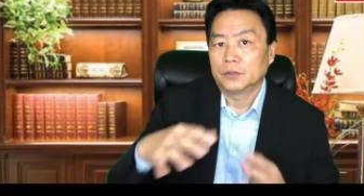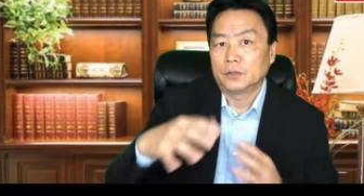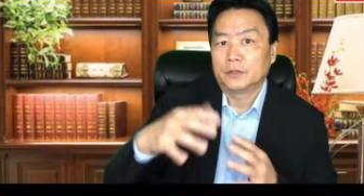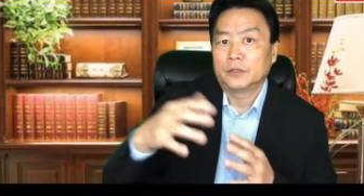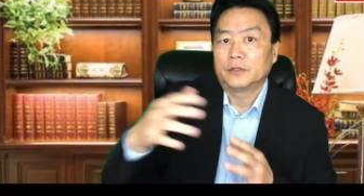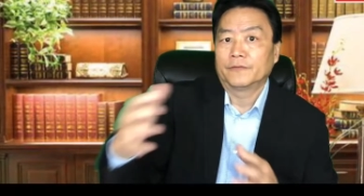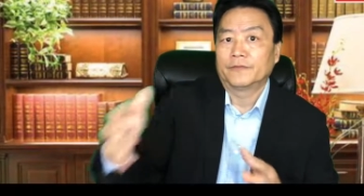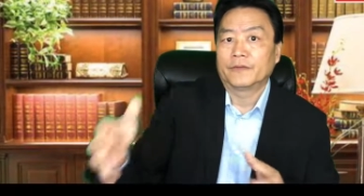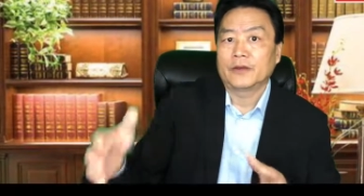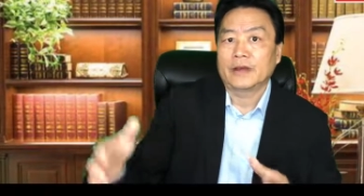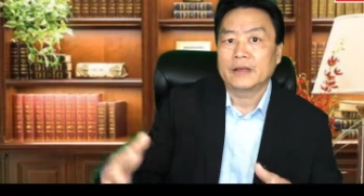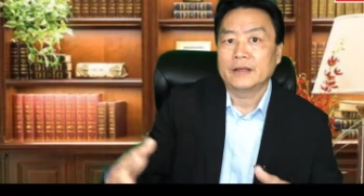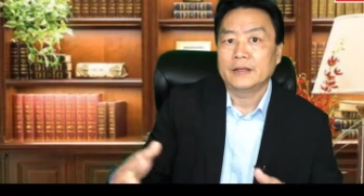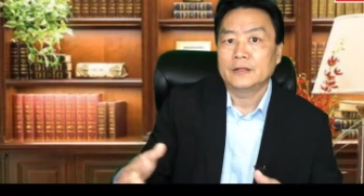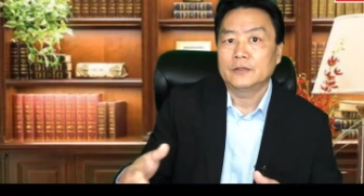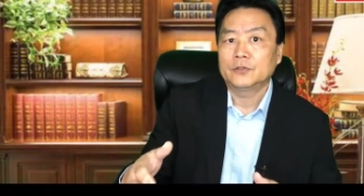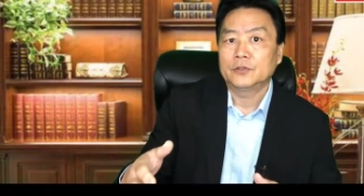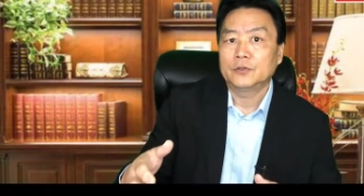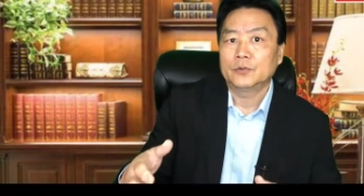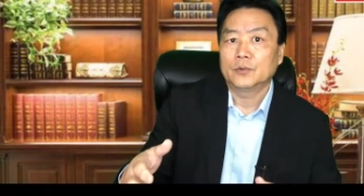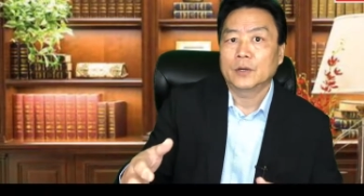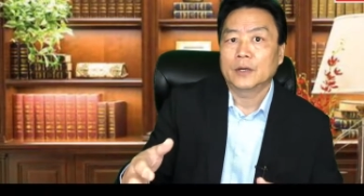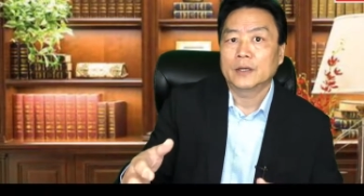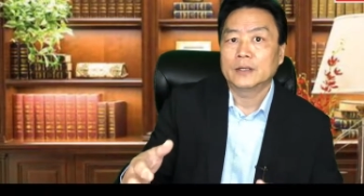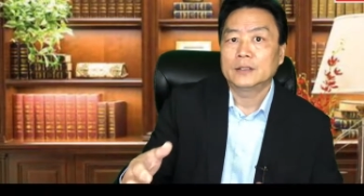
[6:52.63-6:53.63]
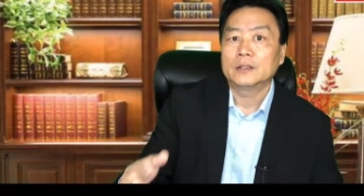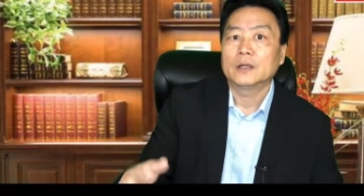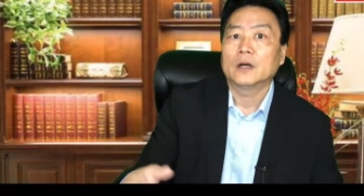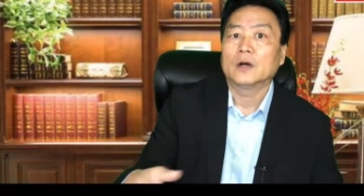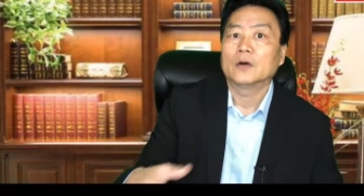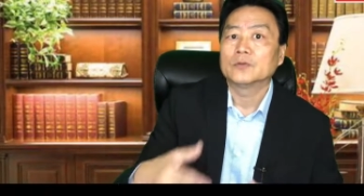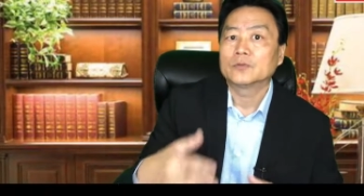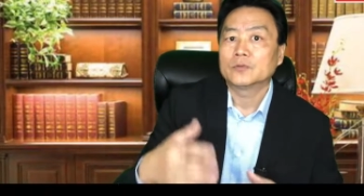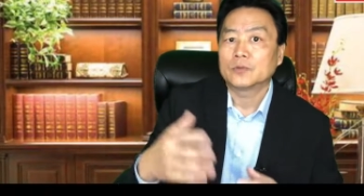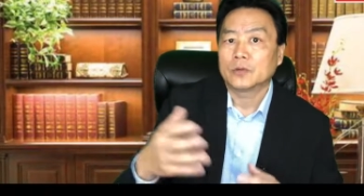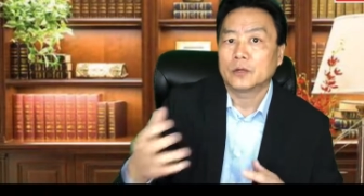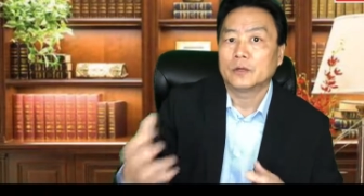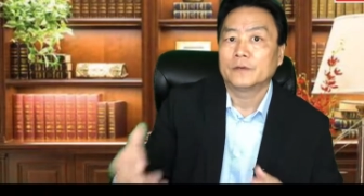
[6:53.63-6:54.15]
the financial wise,
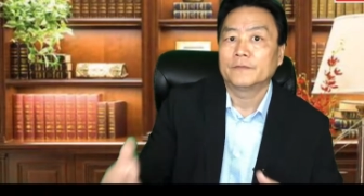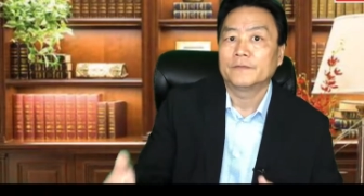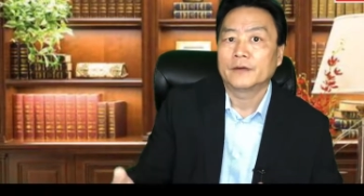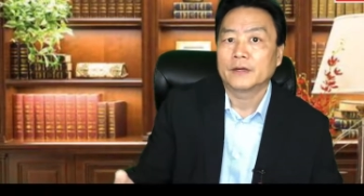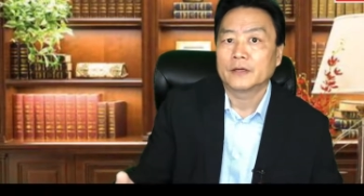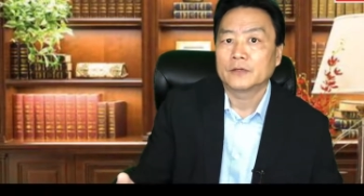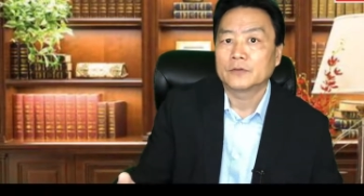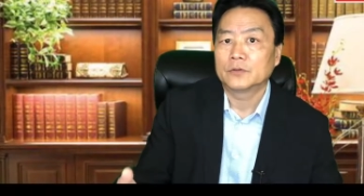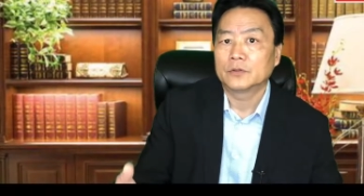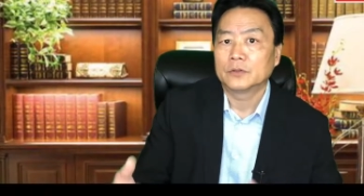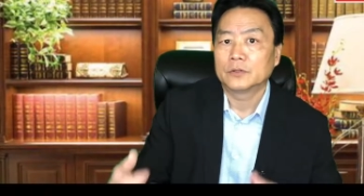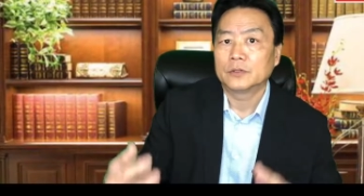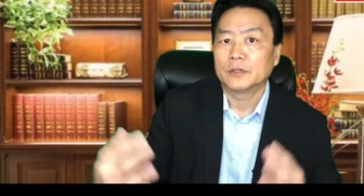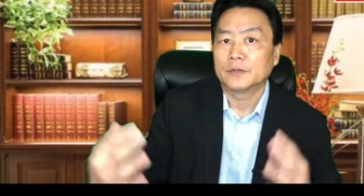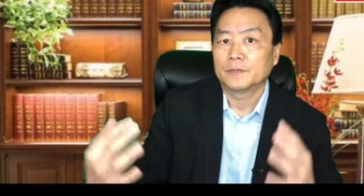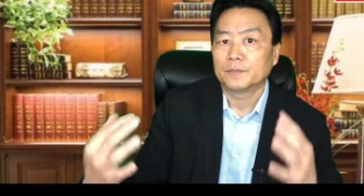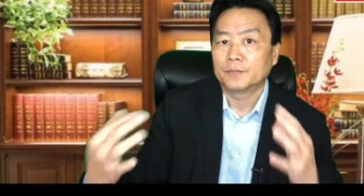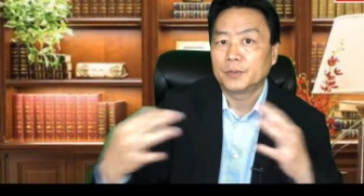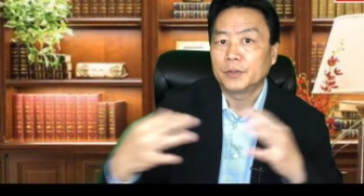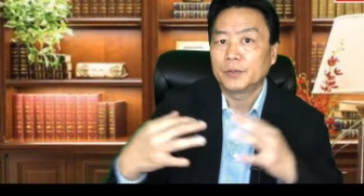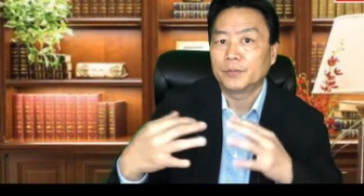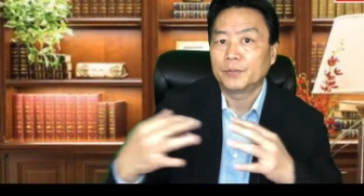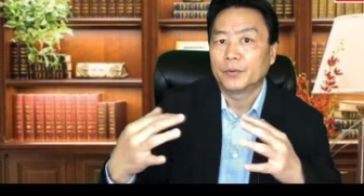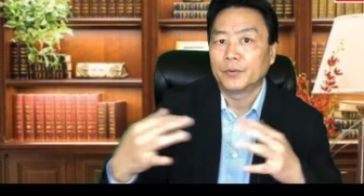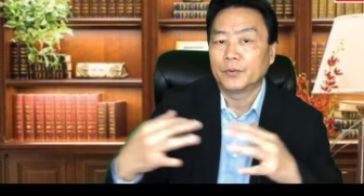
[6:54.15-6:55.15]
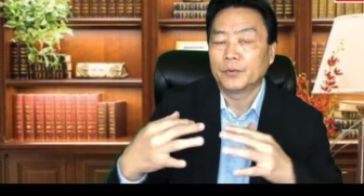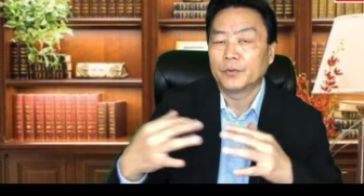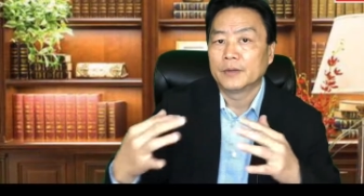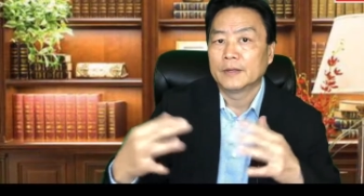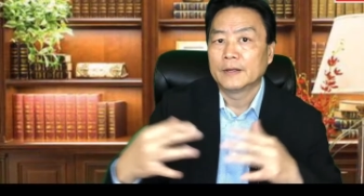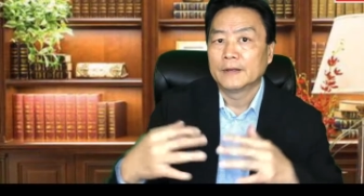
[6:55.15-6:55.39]
also affect to the people